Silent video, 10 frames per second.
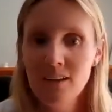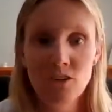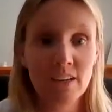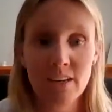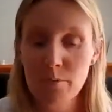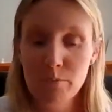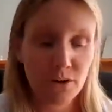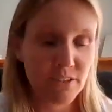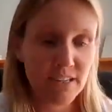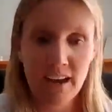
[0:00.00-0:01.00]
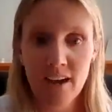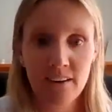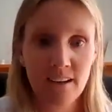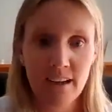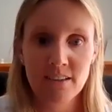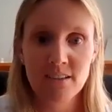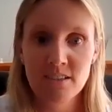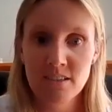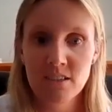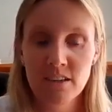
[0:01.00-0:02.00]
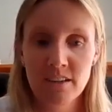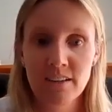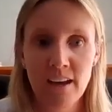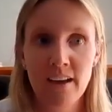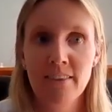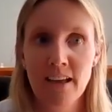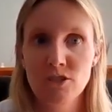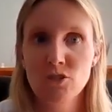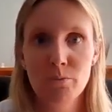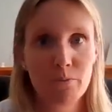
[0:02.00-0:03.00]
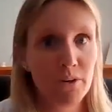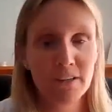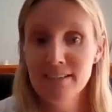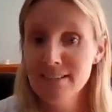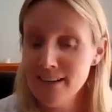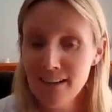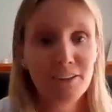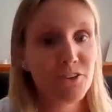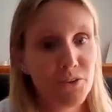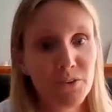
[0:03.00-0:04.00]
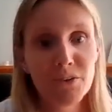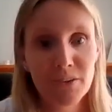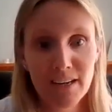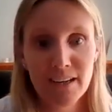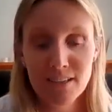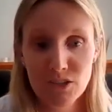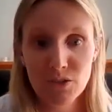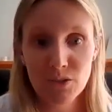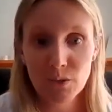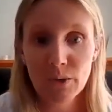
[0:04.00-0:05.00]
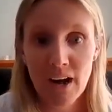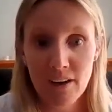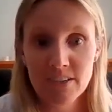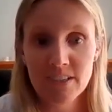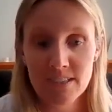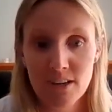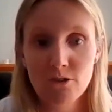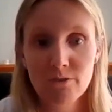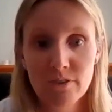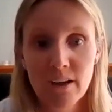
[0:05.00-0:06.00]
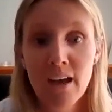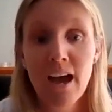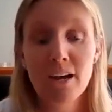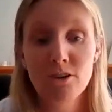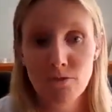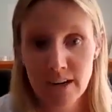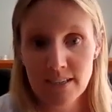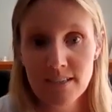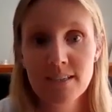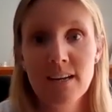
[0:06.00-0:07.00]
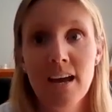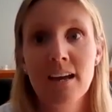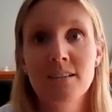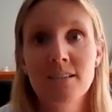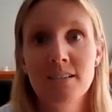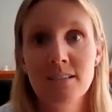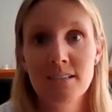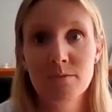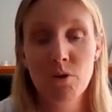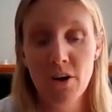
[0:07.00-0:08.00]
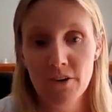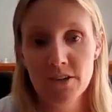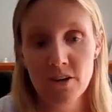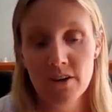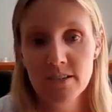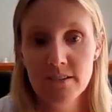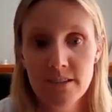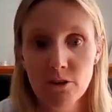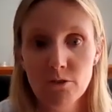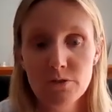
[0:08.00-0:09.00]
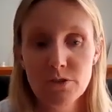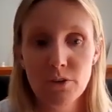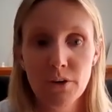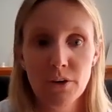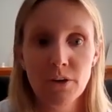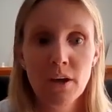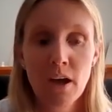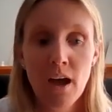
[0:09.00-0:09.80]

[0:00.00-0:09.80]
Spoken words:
you can get burnt out, and yeah, that's your body just telling you you need to look after yourself and rest and prioritize yourself. So